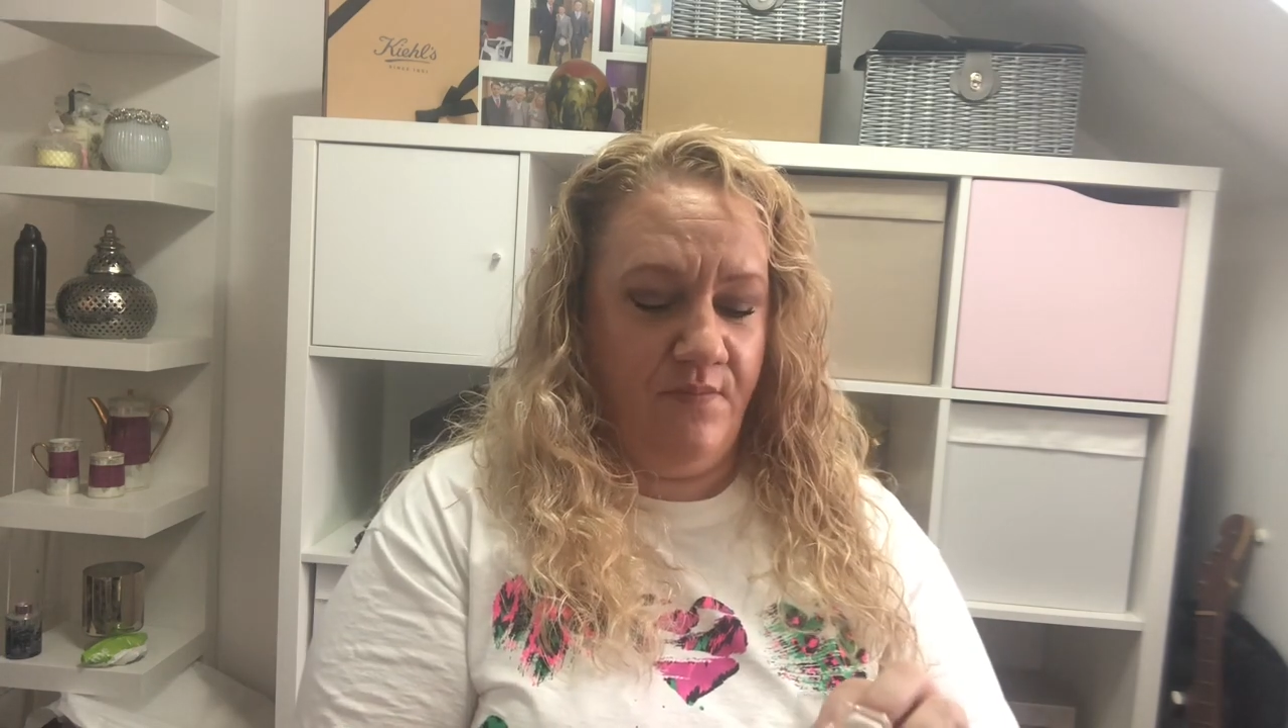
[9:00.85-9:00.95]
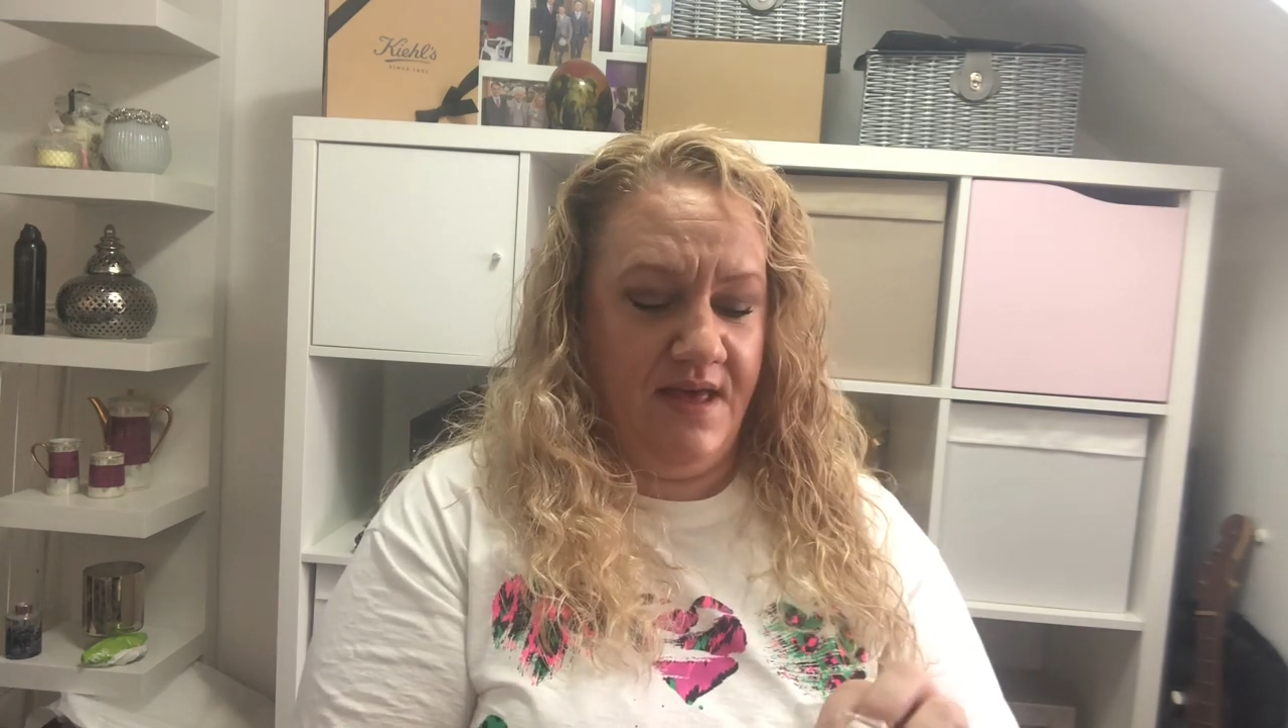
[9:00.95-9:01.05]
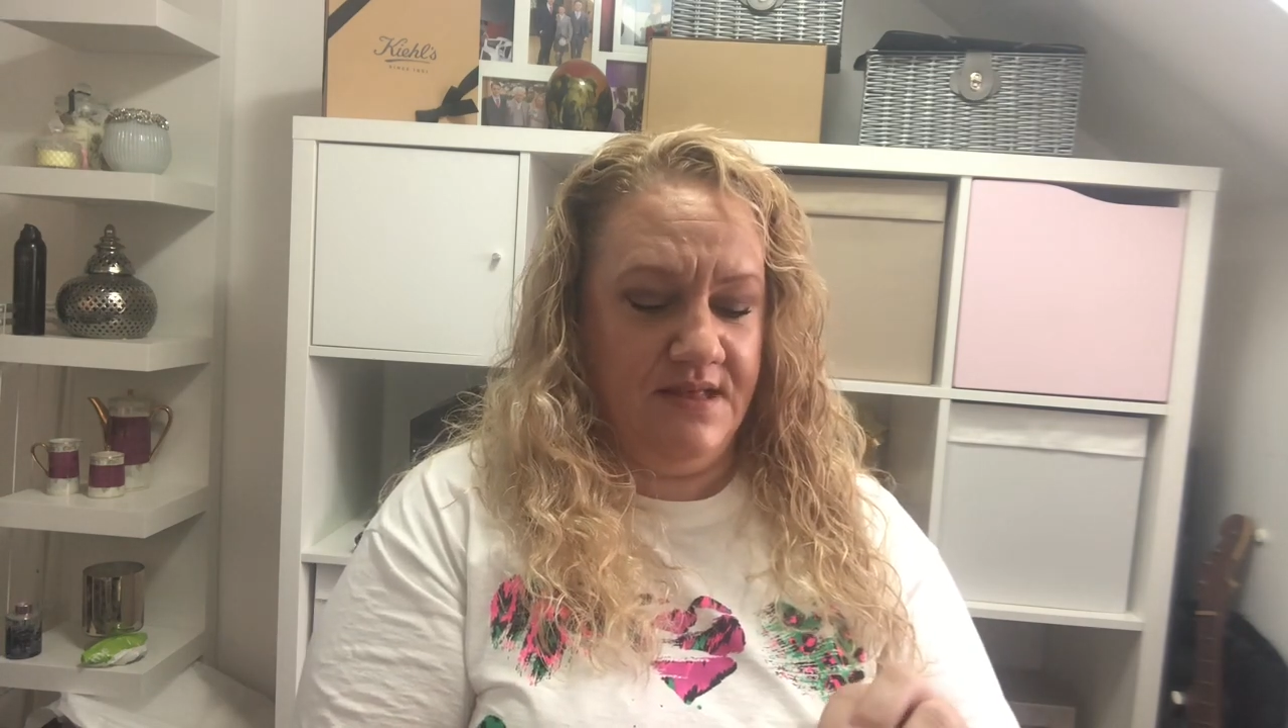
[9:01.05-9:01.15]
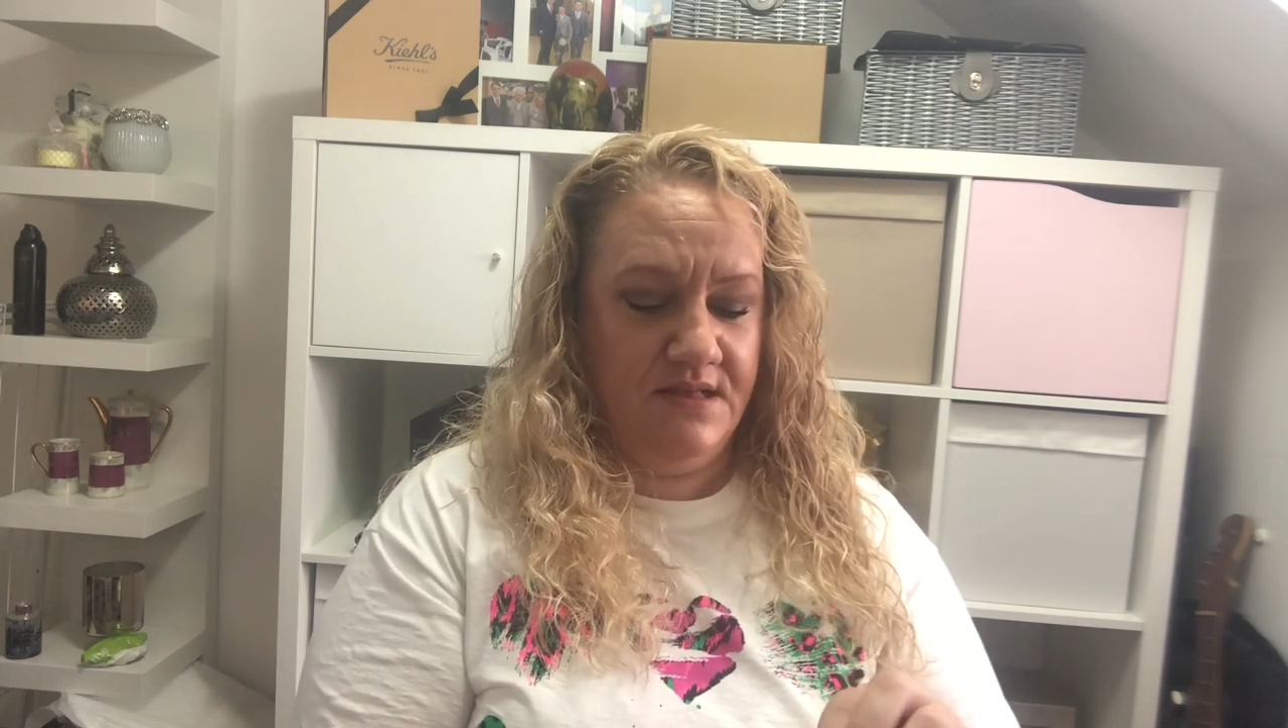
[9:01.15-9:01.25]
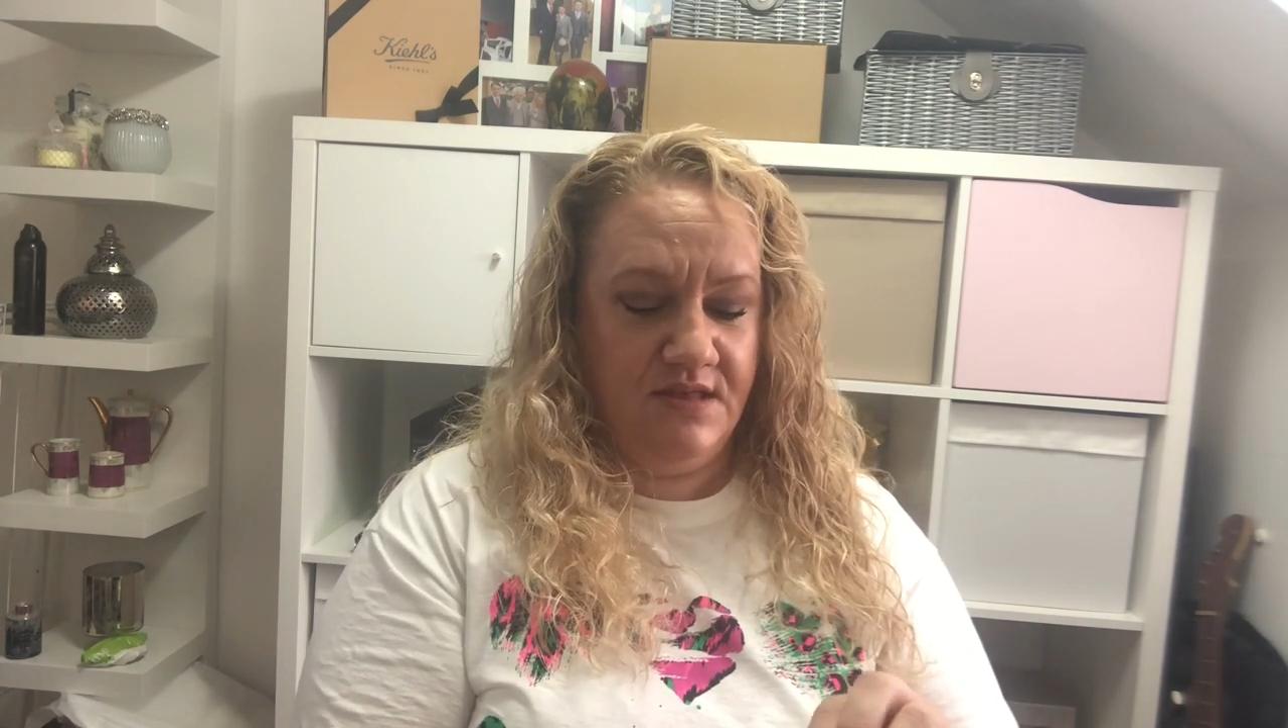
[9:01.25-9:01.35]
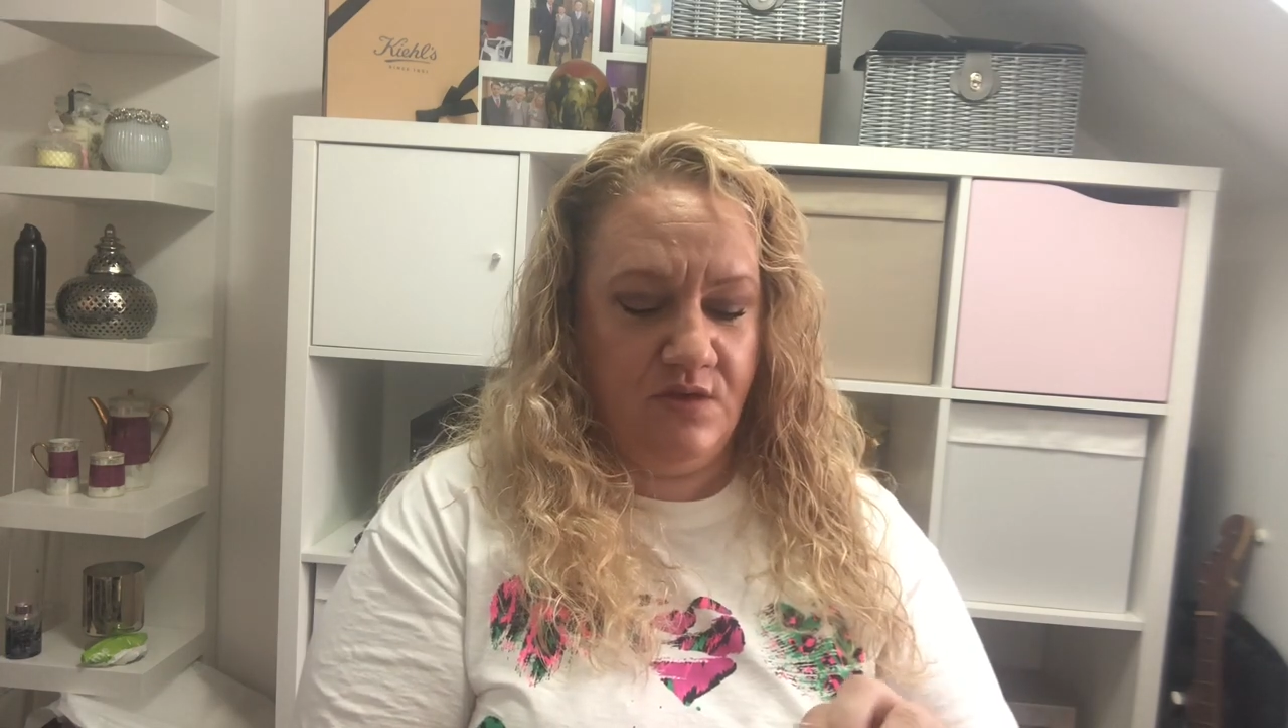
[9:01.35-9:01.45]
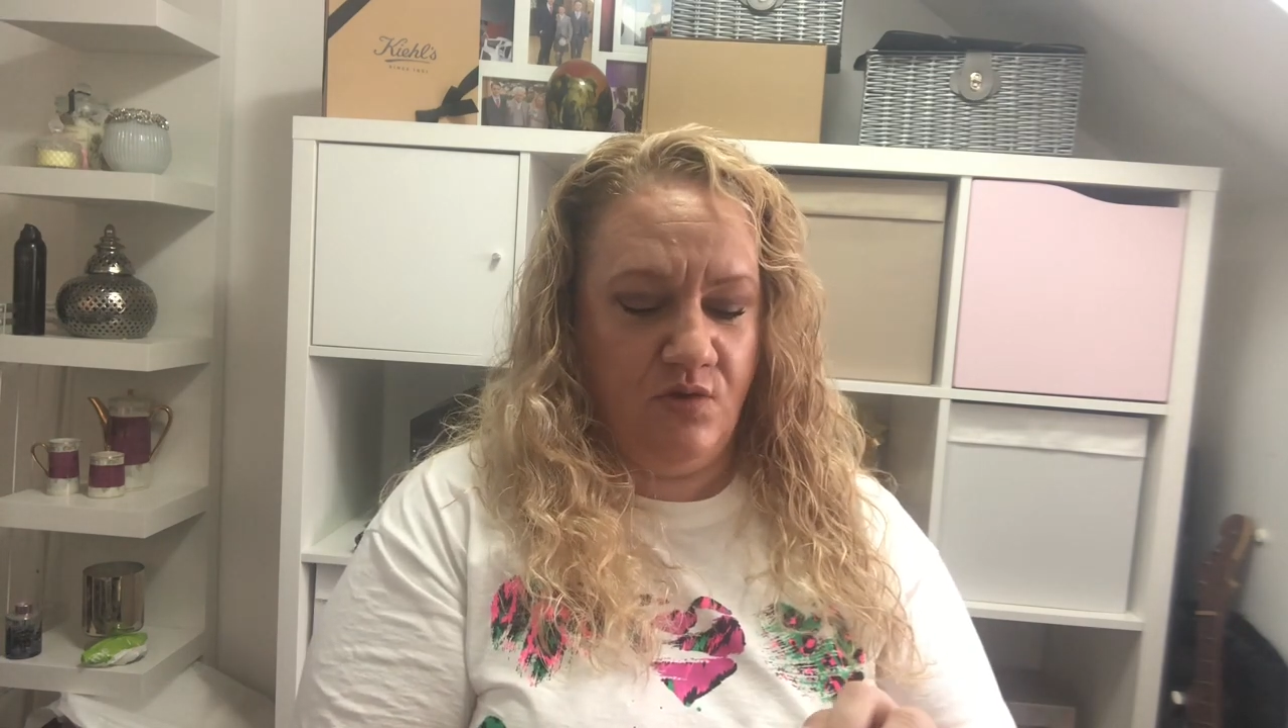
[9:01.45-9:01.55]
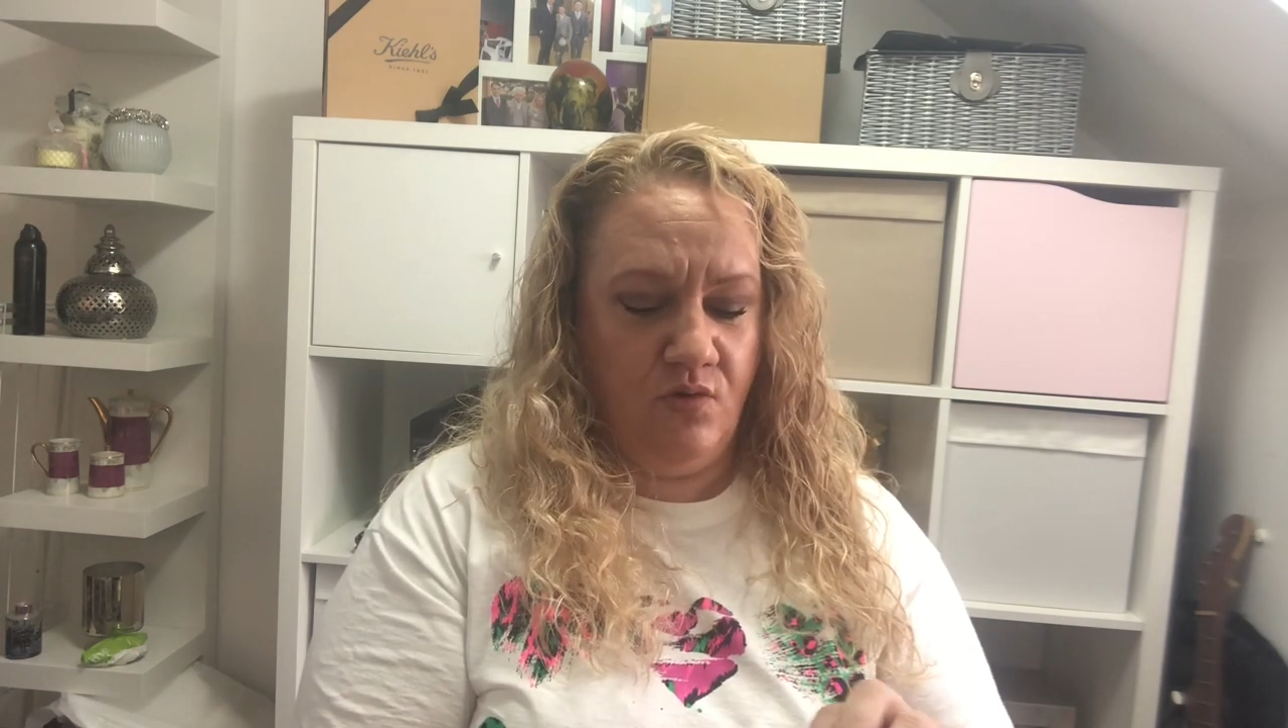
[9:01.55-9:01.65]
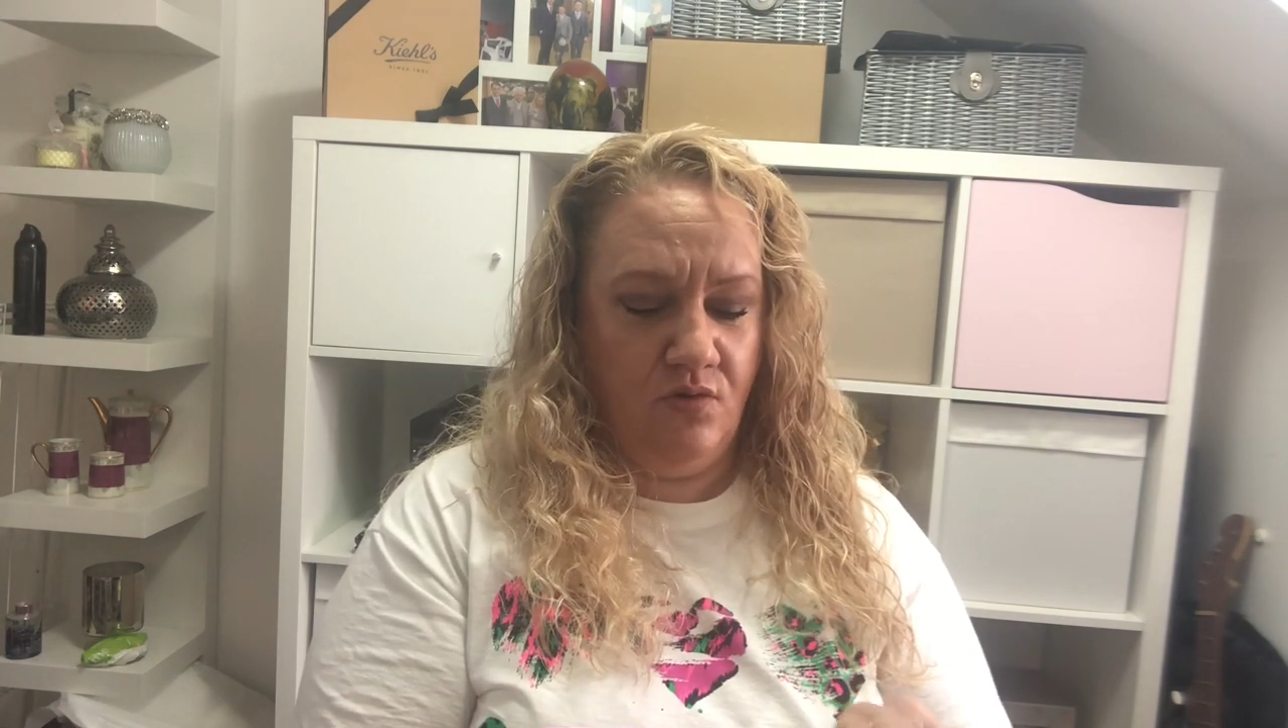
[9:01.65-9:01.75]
mine to